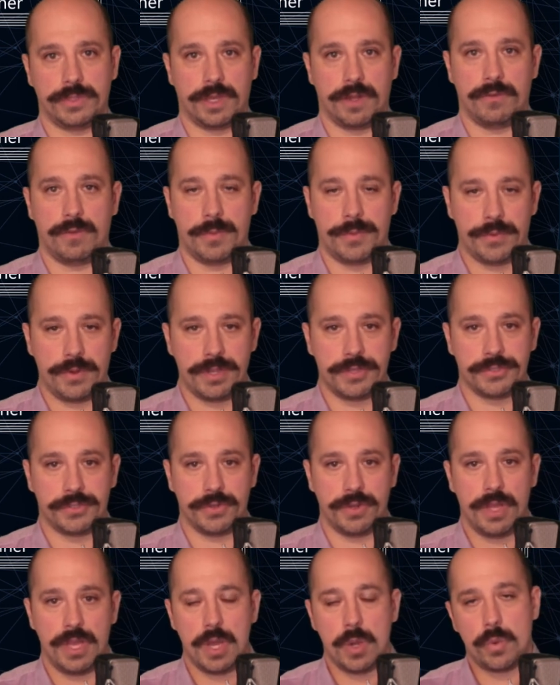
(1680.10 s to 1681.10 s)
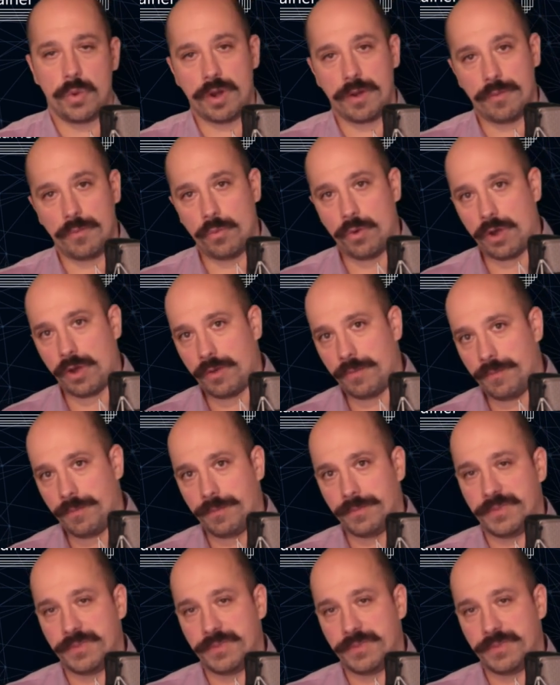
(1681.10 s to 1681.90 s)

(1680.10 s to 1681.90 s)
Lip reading: kind of operation, we're